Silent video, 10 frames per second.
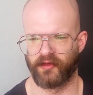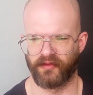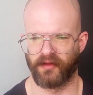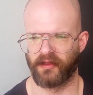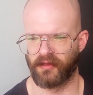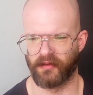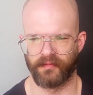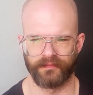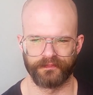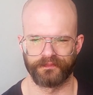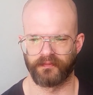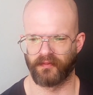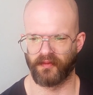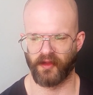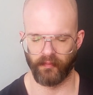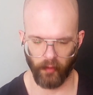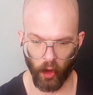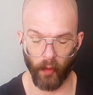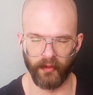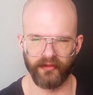just the
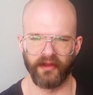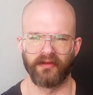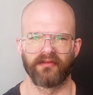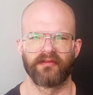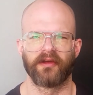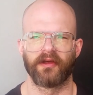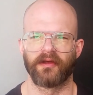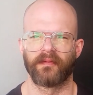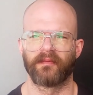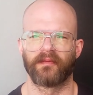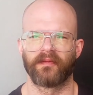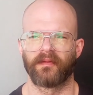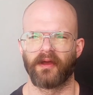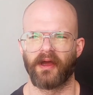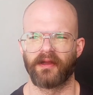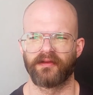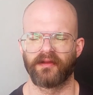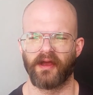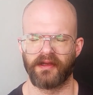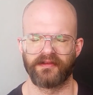balm itself.
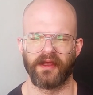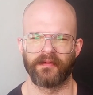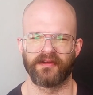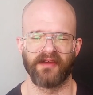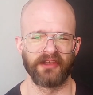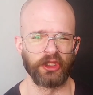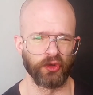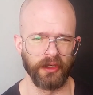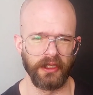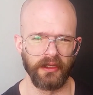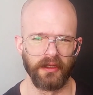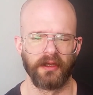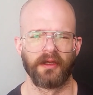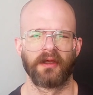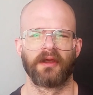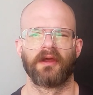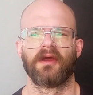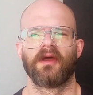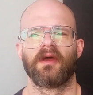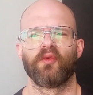Honest Amish heavy duty
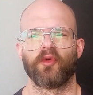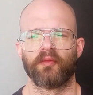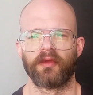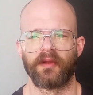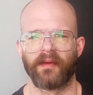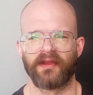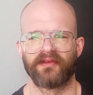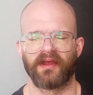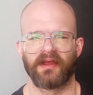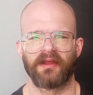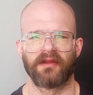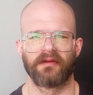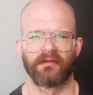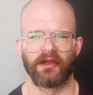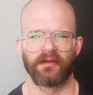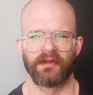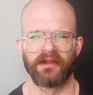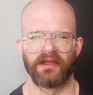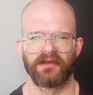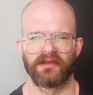would be my second
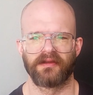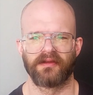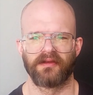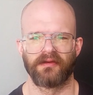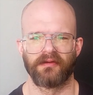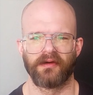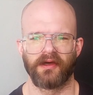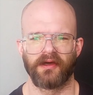recommendation to,